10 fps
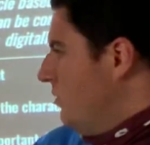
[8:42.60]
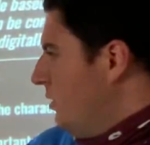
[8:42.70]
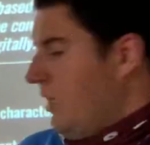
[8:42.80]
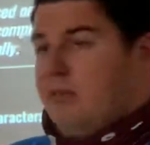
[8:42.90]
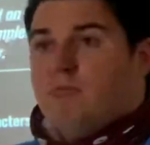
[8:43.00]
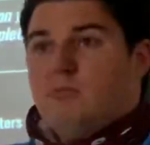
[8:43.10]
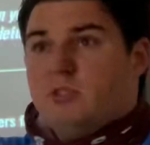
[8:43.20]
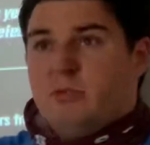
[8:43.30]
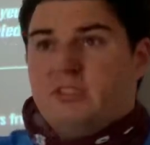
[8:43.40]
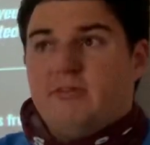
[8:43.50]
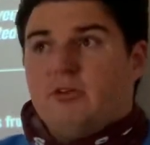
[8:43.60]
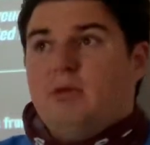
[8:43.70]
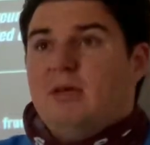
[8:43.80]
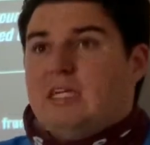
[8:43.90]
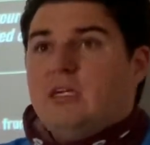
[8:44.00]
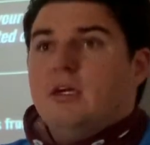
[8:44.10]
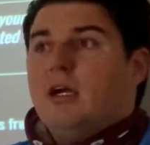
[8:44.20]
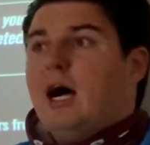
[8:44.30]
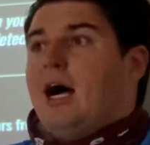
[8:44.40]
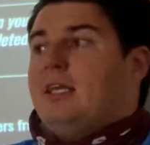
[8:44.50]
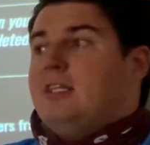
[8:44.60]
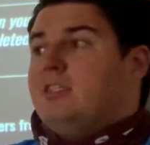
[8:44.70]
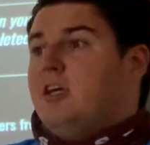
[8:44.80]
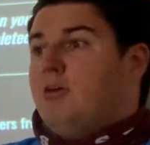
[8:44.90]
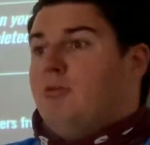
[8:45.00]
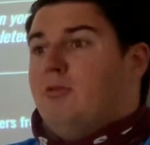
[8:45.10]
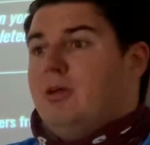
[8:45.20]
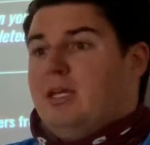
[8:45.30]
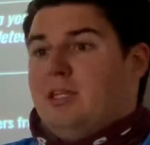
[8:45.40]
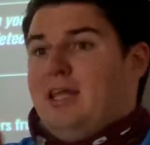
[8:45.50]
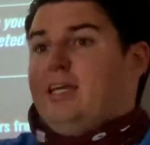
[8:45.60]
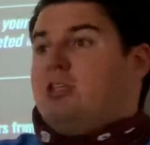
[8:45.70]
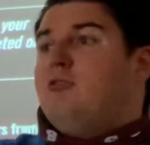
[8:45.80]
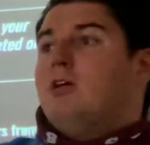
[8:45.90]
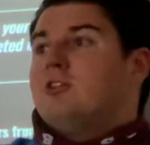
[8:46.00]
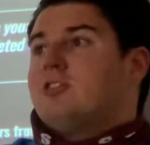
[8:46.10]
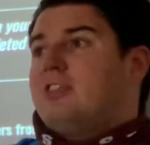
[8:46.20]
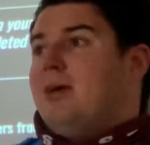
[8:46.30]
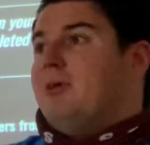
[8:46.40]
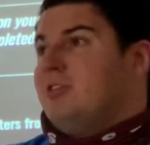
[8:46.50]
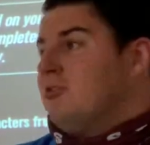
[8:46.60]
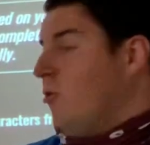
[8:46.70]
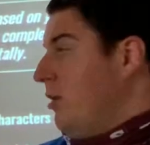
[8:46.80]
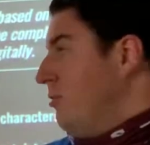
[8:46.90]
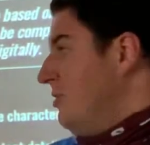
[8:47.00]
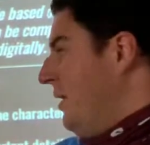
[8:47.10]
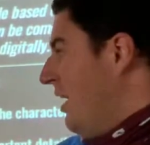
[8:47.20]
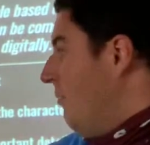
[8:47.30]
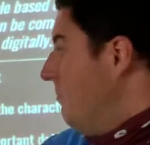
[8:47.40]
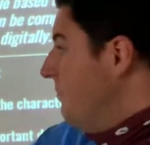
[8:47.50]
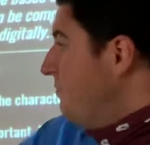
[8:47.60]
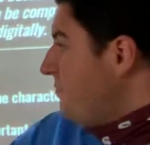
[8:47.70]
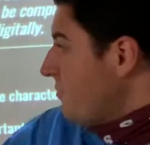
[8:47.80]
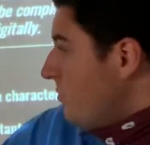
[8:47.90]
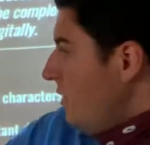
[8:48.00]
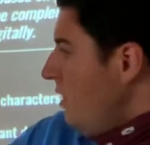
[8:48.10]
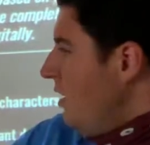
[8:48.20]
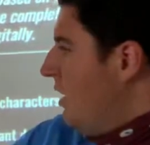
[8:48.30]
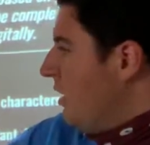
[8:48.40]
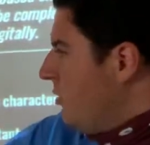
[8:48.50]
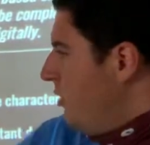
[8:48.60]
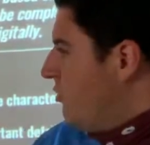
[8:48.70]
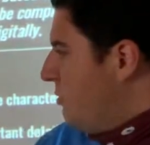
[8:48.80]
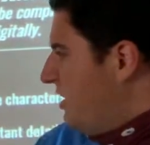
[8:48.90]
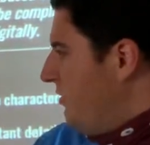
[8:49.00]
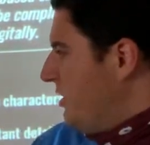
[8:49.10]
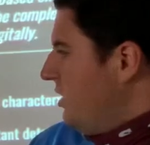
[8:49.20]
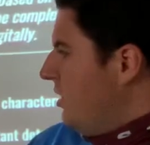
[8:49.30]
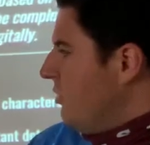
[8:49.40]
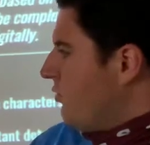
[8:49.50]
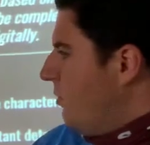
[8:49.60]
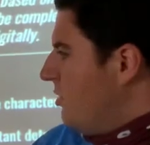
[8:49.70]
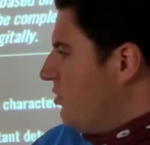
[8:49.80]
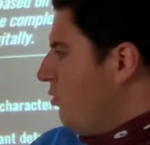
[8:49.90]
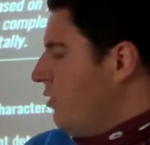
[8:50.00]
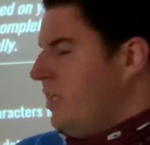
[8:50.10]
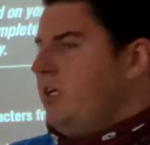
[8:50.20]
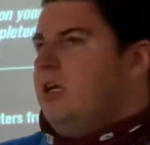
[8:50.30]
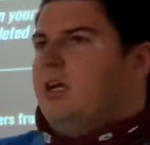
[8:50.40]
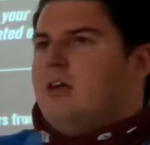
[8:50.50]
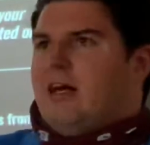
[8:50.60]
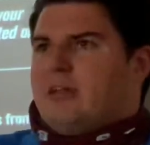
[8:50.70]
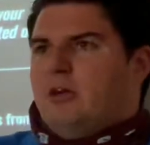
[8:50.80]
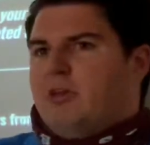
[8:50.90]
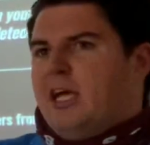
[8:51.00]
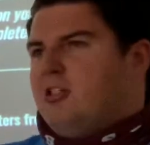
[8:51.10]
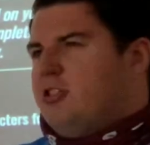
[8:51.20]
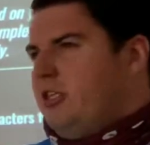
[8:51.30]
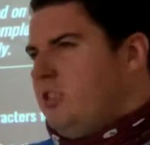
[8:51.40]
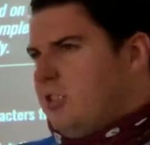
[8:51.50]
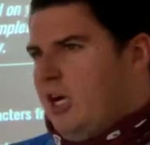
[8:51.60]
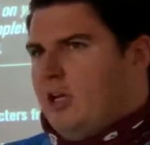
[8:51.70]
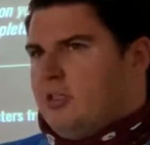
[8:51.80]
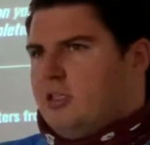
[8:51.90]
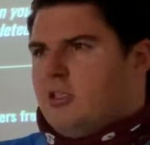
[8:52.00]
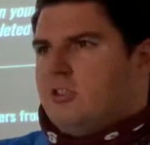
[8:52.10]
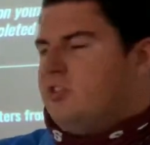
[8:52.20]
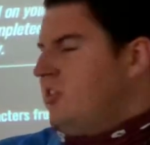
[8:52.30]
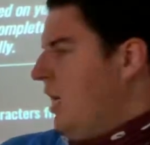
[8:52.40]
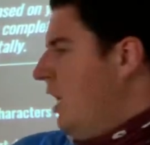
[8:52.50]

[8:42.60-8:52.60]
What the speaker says: And specifically me, I need to know that you understand what the story was about. Include specific details from the story, like locations, colors,